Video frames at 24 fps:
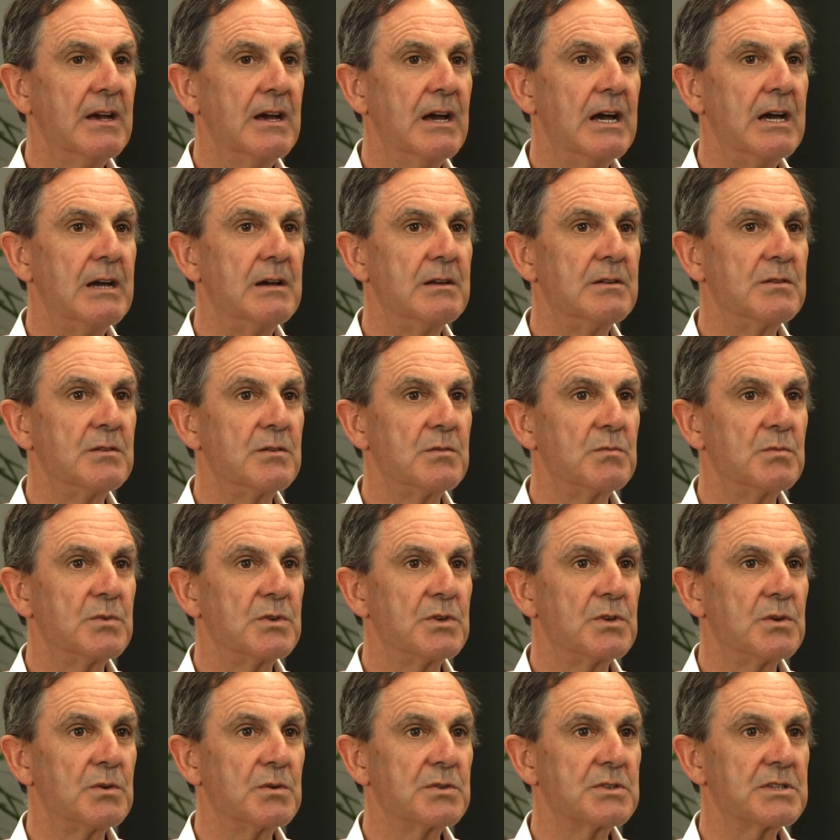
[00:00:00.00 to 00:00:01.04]
and would
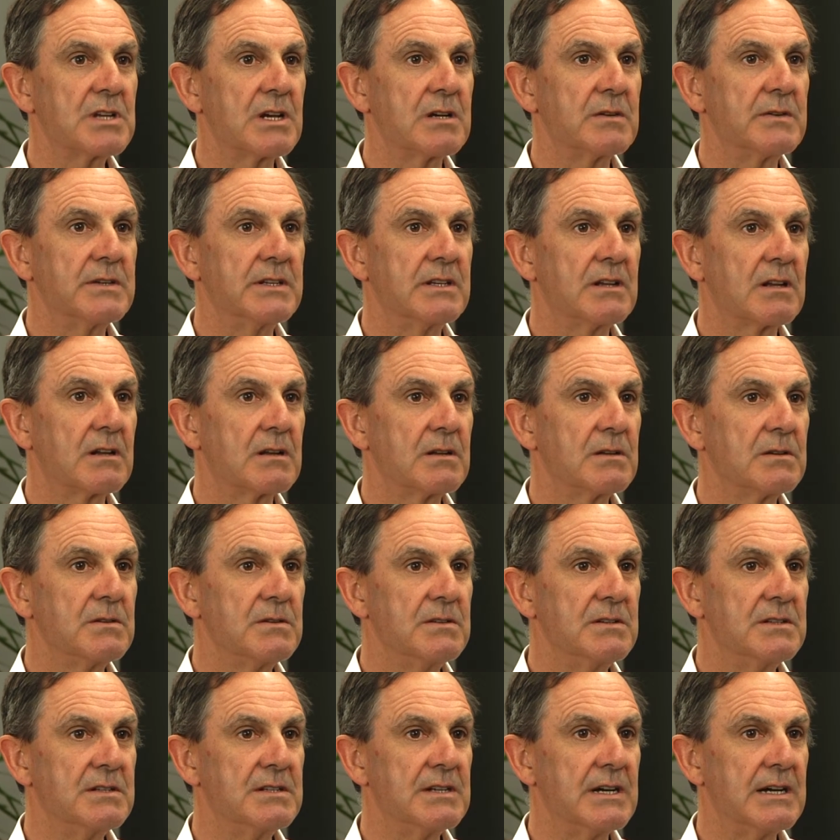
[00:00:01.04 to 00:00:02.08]
also
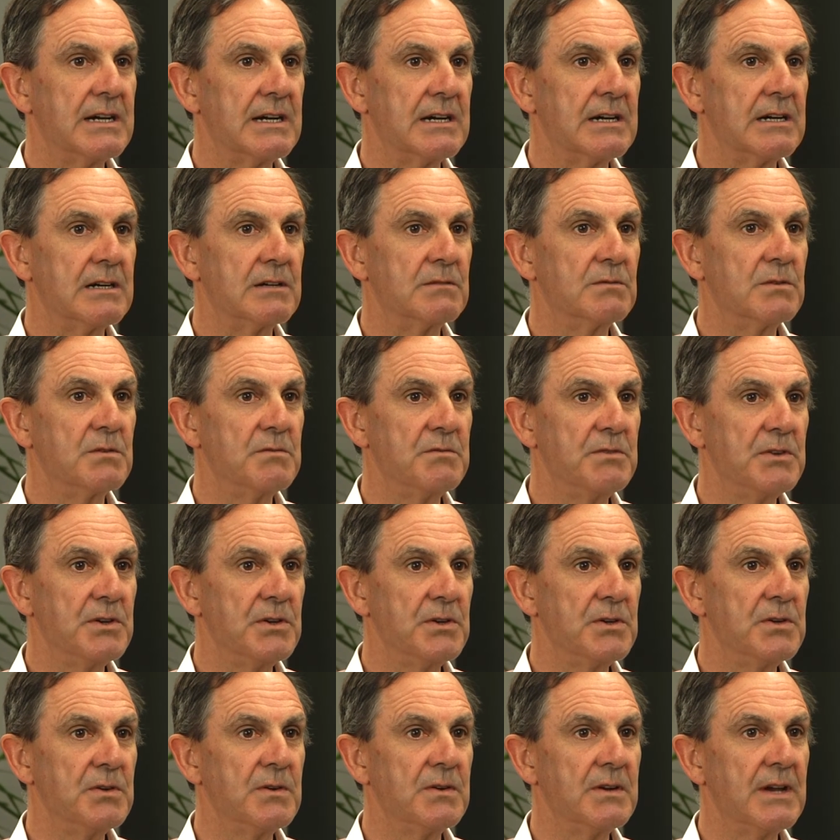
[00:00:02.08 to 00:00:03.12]
include
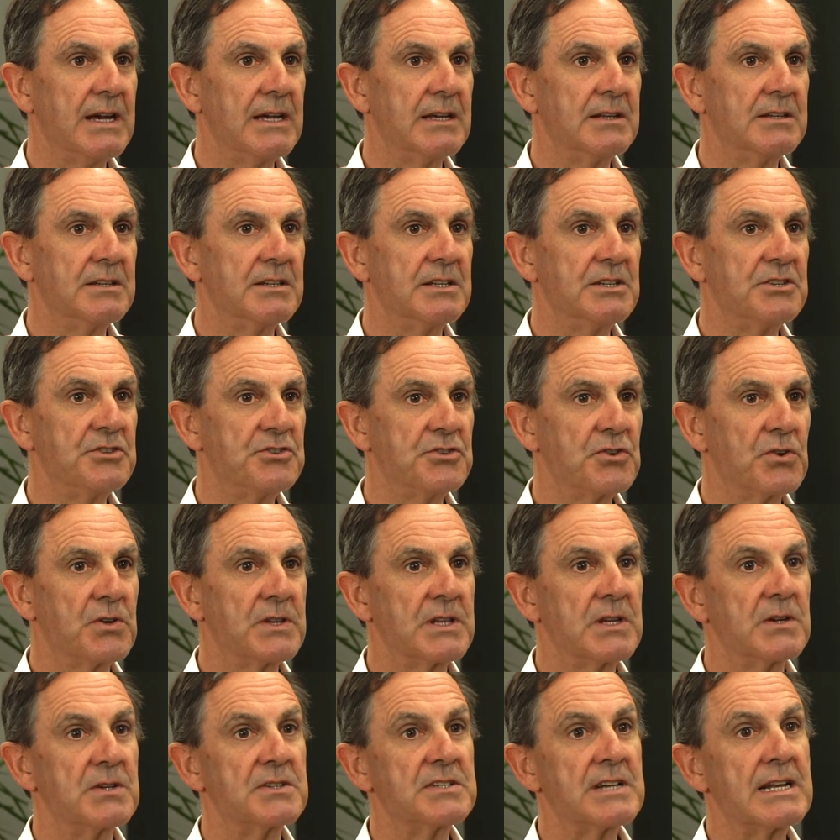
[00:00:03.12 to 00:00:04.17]
review and ensuring
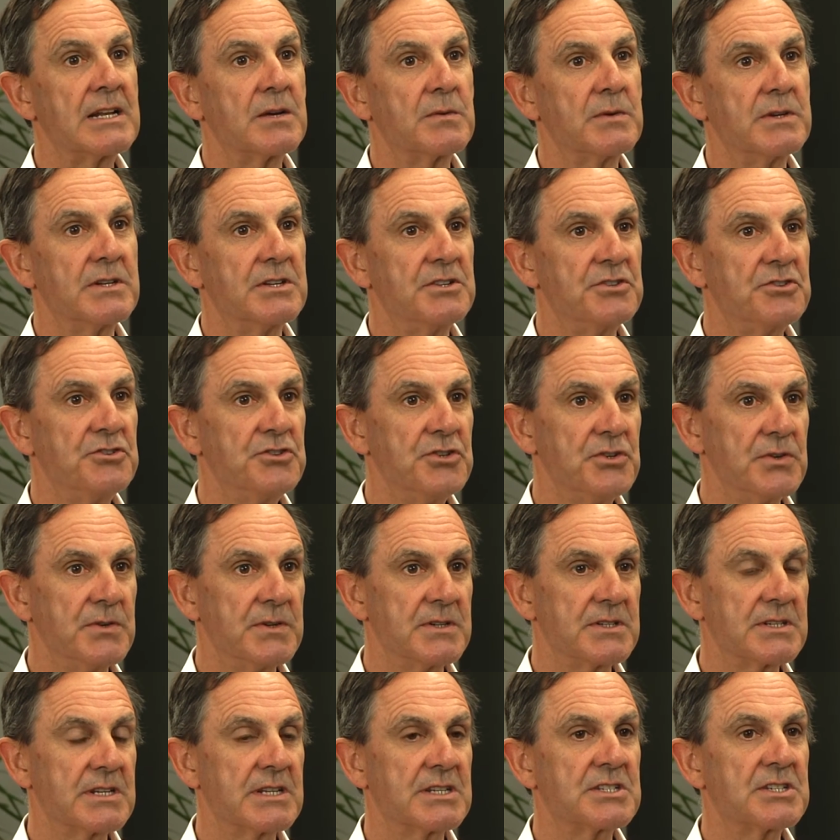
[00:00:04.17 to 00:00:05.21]
there is adequate
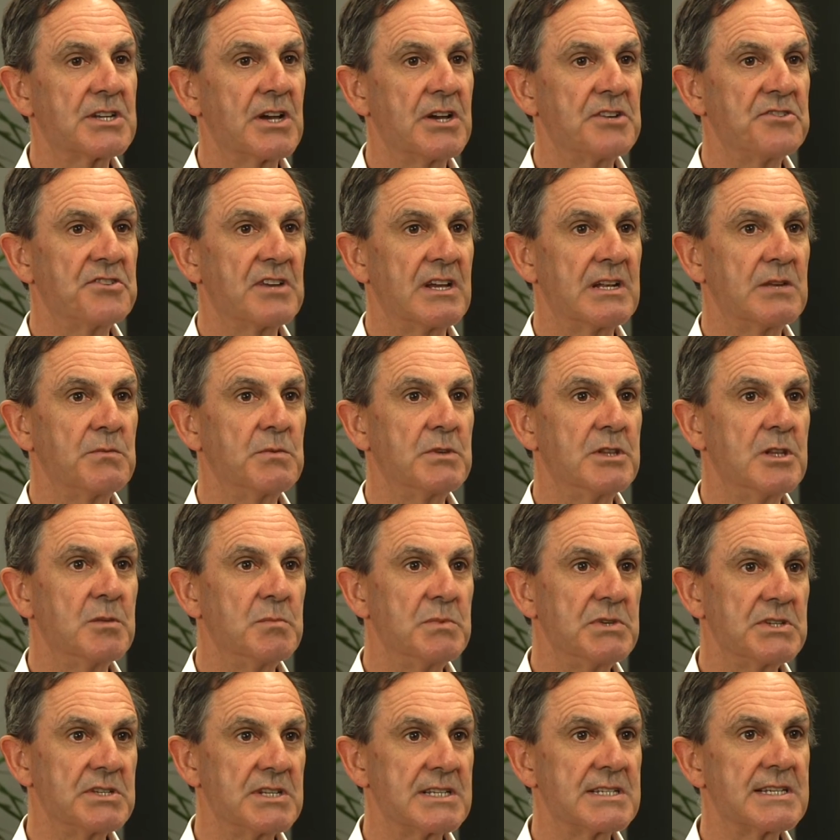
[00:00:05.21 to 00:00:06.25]
insurance associated with the
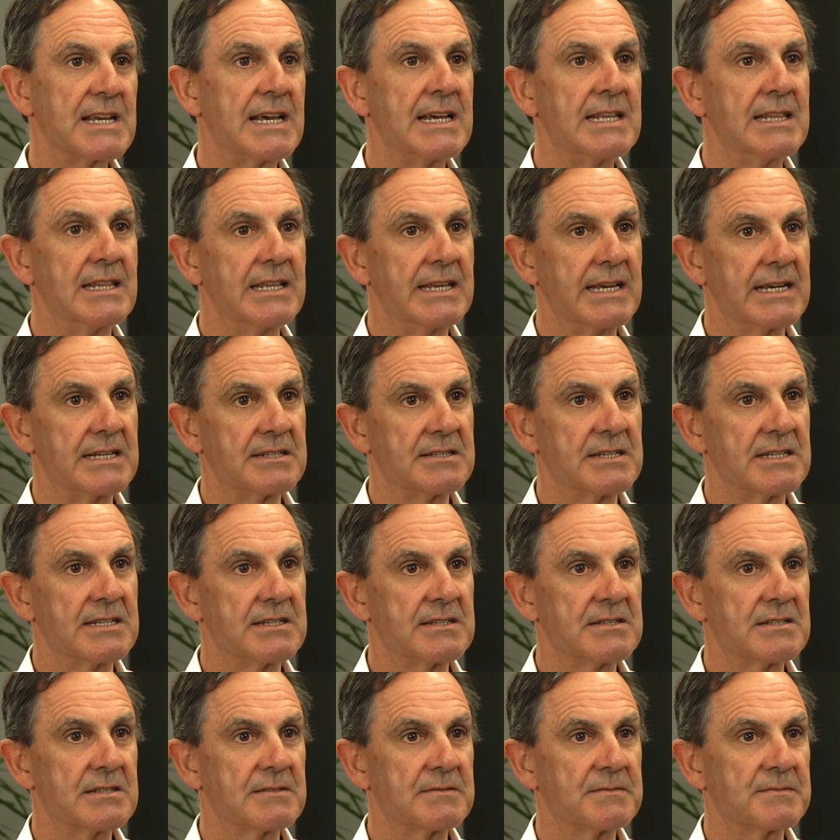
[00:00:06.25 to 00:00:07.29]
business and the
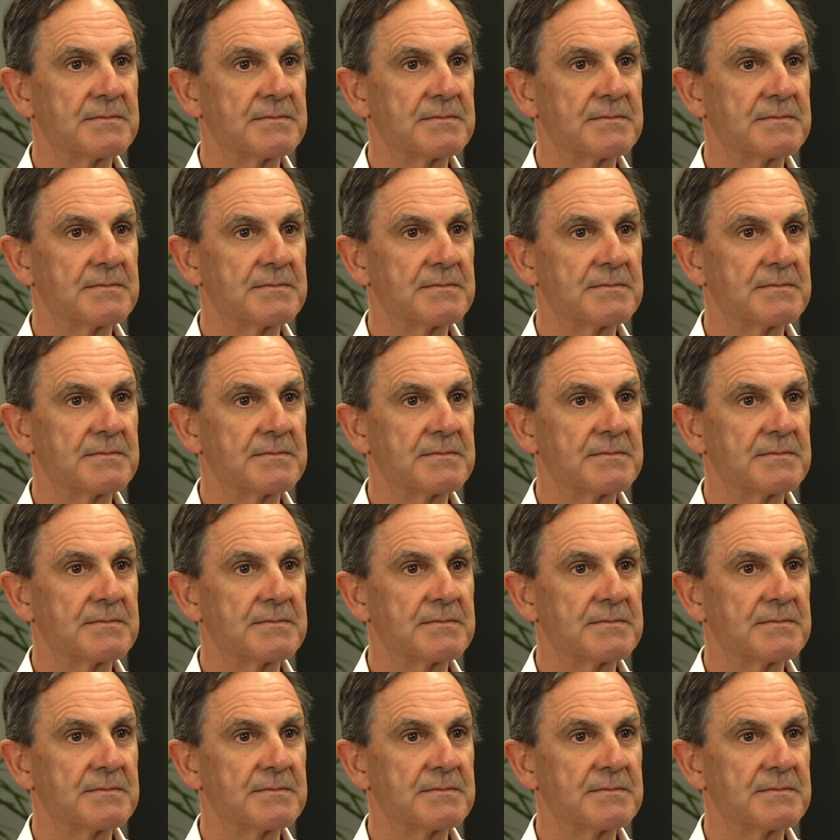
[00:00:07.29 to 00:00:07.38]
assets.